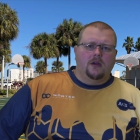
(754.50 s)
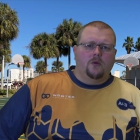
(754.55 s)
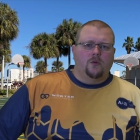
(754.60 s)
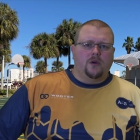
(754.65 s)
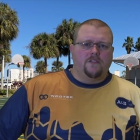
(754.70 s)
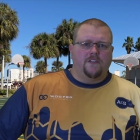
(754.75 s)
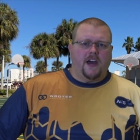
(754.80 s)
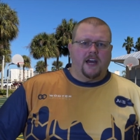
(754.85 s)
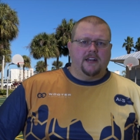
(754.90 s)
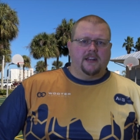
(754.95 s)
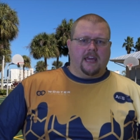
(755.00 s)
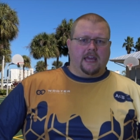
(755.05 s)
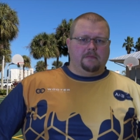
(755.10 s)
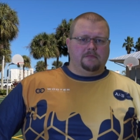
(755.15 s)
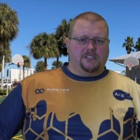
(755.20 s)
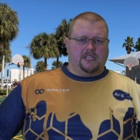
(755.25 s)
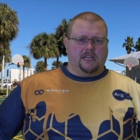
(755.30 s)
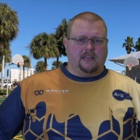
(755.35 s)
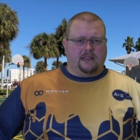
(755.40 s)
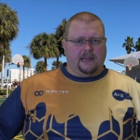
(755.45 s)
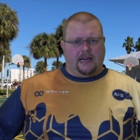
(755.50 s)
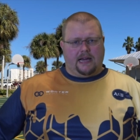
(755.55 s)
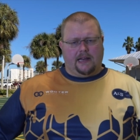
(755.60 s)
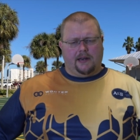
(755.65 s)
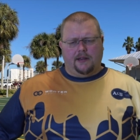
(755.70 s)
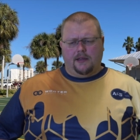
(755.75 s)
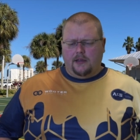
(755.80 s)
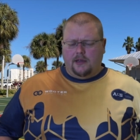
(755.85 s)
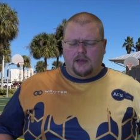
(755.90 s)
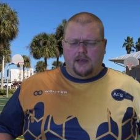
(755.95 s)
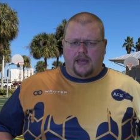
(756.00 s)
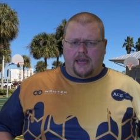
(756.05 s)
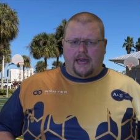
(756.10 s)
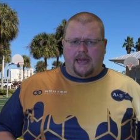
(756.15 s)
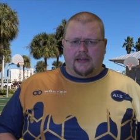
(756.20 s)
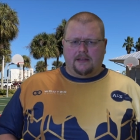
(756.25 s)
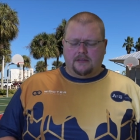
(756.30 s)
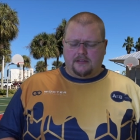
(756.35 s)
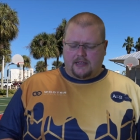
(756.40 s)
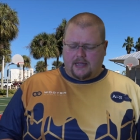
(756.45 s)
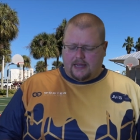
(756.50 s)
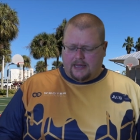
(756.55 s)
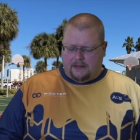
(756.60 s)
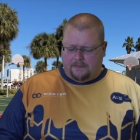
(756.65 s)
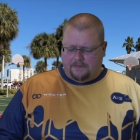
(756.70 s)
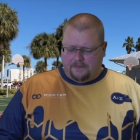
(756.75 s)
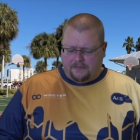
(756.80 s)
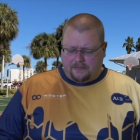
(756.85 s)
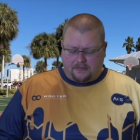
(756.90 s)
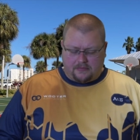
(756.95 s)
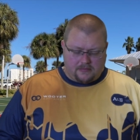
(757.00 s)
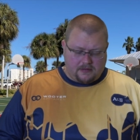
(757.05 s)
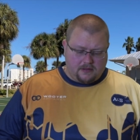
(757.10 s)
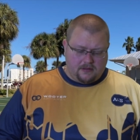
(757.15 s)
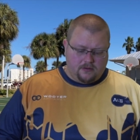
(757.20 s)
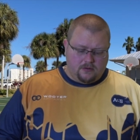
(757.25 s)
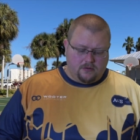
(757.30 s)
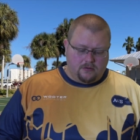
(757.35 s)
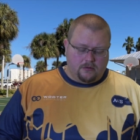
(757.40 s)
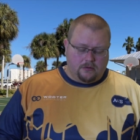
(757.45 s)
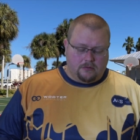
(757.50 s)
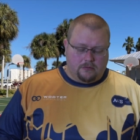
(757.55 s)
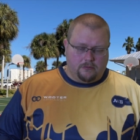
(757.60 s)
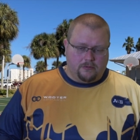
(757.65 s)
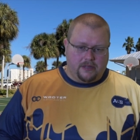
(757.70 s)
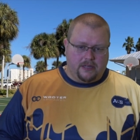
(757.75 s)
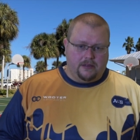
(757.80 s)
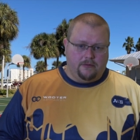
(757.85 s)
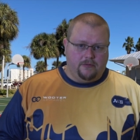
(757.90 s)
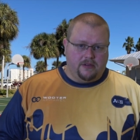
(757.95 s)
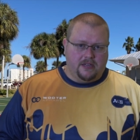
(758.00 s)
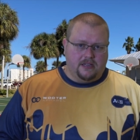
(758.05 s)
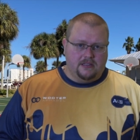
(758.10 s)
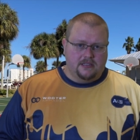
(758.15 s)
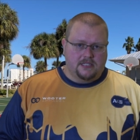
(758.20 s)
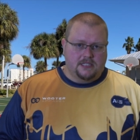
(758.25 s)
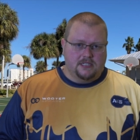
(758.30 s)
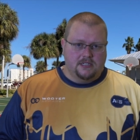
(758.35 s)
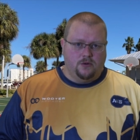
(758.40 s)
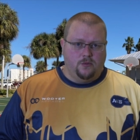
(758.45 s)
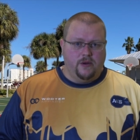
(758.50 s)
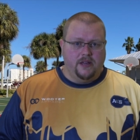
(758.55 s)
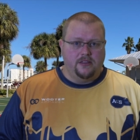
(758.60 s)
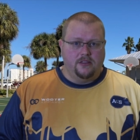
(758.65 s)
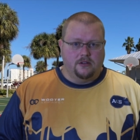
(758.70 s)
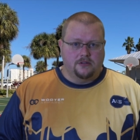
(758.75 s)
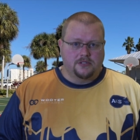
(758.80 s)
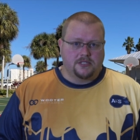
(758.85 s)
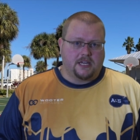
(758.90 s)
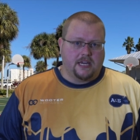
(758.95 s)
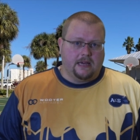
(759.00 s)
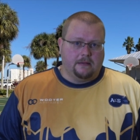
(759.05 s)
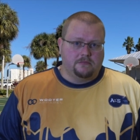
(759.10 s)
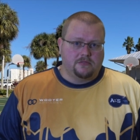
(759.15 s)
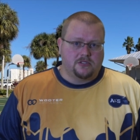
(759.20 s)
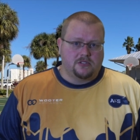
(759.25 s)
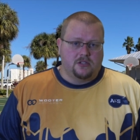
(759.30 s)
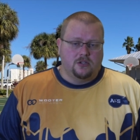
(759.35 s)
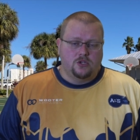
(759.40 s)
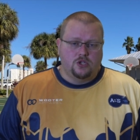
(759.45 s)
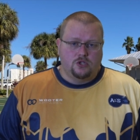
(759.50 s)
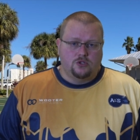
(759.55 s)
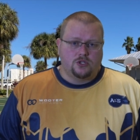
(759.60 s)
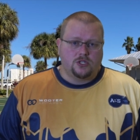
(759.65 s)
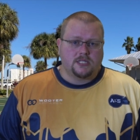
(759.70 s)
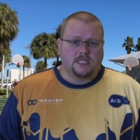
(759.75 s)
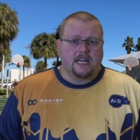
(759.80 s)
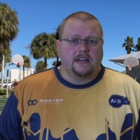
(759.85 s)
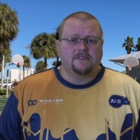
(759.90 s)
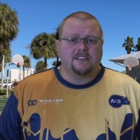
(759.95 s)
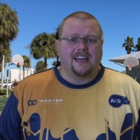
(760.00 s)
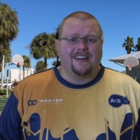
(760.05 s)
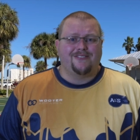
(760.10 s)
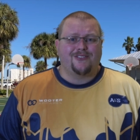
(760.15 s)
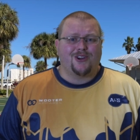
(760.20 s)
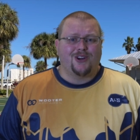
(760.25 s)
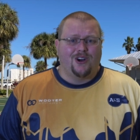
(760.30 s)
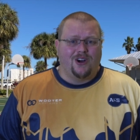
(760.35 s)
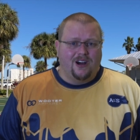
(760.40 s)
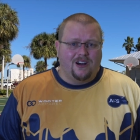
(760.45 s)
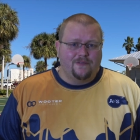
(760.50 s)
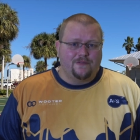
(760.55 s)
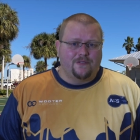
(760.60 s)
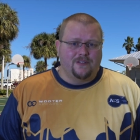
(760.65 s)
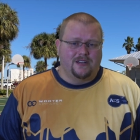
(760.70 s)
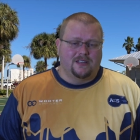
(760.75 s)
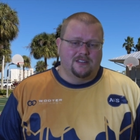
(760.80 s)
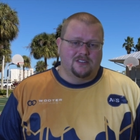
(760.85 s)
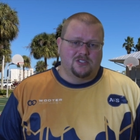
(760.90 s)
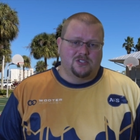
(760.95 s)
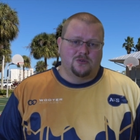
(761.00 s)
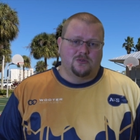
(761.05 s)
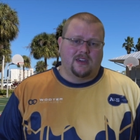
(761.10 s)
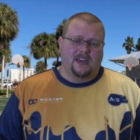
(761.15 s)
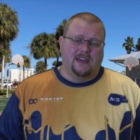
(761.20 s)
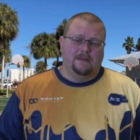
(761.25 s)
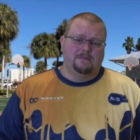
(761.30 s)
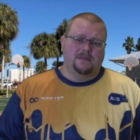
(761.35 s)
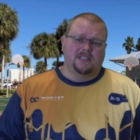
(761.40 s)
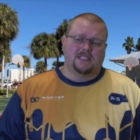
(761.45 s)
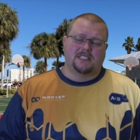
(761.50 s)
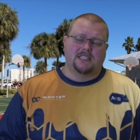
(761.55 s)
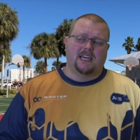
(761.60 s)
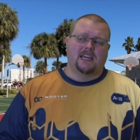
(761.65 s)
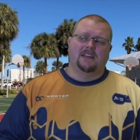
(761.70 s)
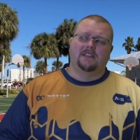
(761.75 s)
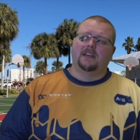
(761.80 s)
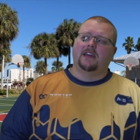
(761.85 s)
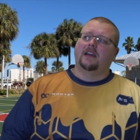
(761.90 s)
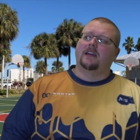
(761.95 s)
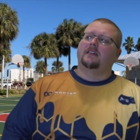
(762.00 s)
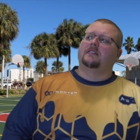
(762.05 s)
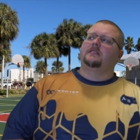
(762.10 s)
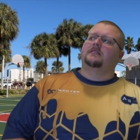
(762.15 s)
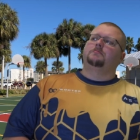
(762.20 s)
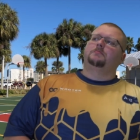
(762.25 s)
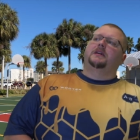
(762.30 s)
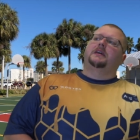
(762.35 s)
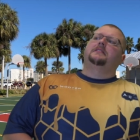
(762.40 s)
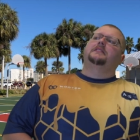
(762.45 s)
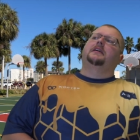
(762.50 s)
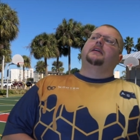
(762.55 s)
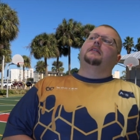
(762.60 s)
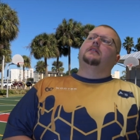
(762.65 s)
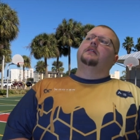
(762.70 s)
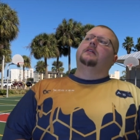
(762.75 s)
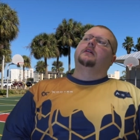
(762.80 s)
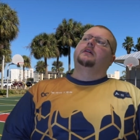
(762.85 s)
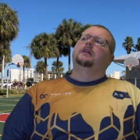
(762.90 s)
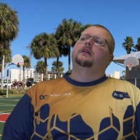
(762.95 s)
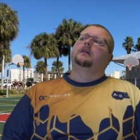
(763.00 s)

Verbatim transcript: We've had games like that, and we can still win those games. You just have to have confidence. You can't be sitting there and being like,